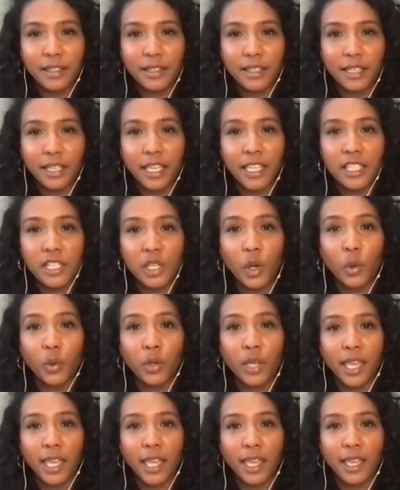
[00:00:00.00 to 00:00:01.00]
It's
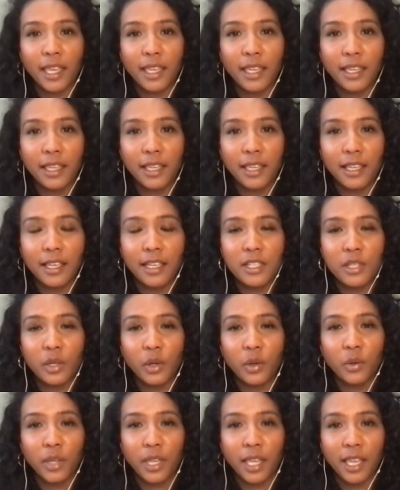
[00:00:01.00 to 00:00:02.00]
okay. It is
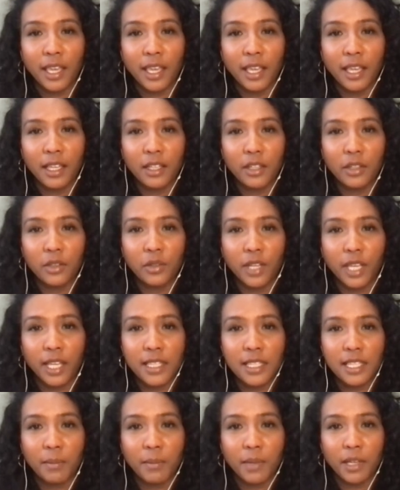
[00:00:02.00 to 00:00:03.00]
okay to
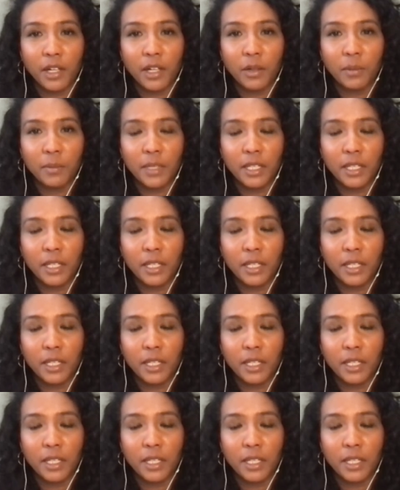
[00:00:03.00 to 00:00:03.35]
get some help.